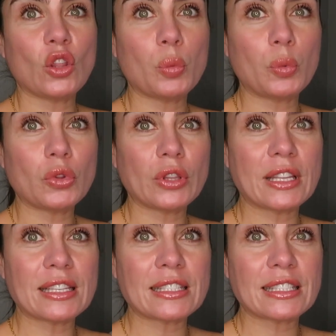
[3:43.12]
Then you put
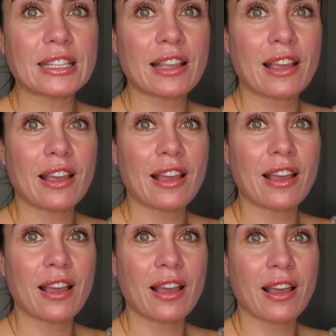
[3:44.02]
this
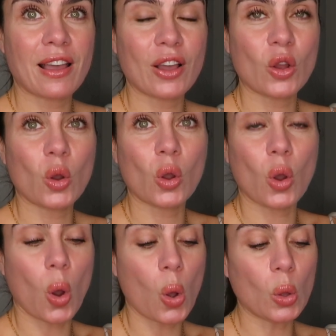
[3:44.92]

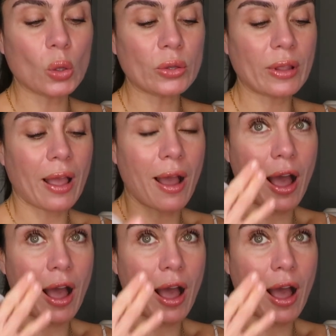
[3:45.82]
gold